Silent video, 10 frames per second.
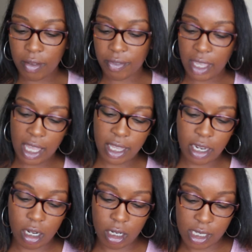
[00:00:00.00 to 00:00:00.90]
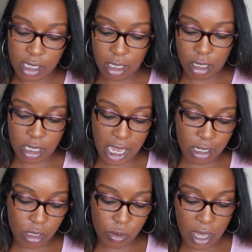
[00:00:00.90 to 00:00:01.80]
Of the LA Girl concealers,
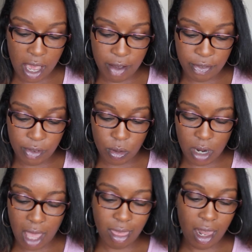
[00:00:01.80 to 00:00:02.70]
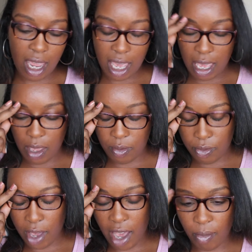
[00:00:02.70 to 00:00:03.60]
I do have 4. I thought I had
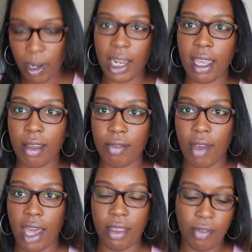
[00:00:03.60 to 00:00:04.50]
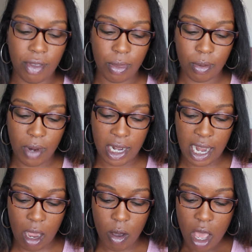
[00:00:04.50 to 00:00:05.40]
5, but I can't find the 5th one right
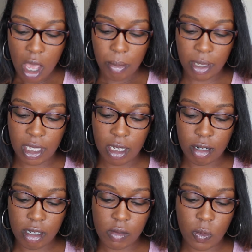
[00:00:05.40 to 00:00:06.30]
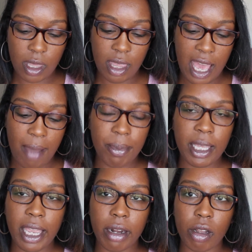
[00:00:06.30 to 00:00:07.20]
now. But here is what the
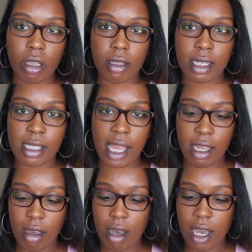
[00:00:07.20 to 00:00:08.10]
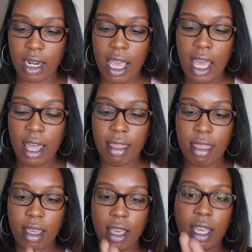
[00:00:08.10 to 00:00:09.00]
applicator looks like on
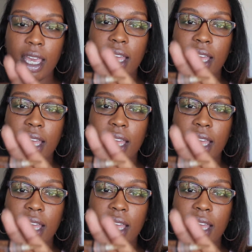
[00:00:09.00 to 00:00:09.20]
the